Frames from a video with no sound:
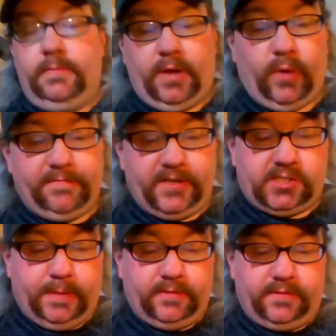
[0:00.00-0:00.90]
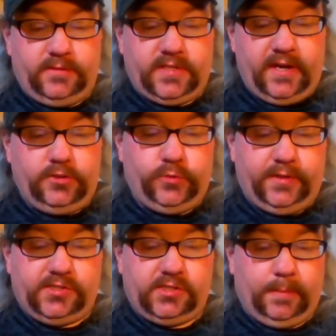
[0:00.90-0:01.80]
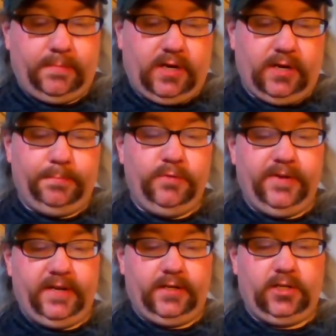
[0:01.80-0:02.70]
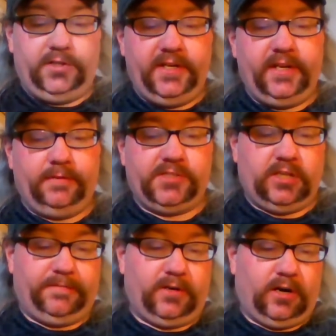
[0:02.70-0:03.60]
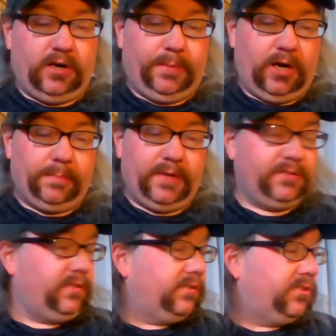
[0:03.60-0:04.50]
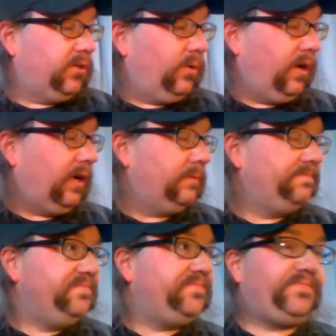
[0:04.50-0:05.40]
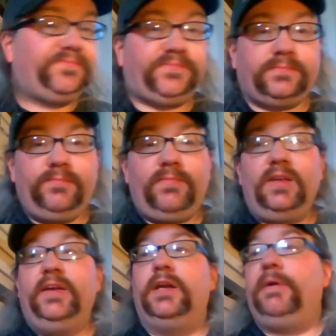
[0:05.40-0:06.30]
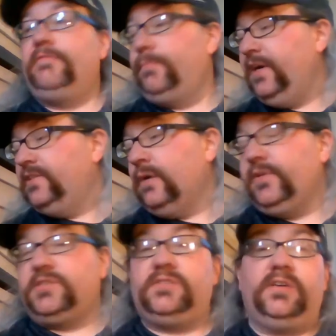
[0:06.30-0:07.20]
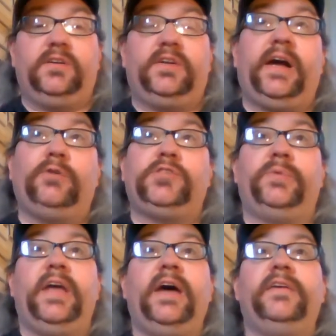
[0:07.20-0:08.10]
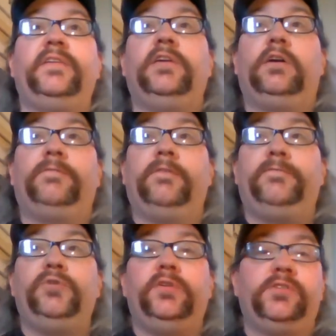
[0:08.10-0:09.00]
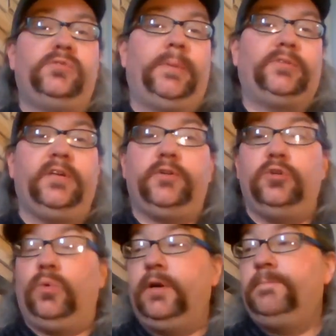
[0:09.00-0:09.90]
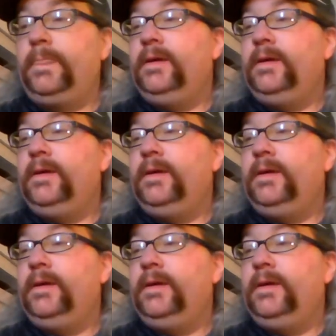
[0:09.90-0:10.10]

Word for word: my wife and I spent the day doing some uh, moving and cleaning of stuff in our apartment, and so uh, ended up having to break down this uh, couch that we had in here for a few years. We're about to get a new one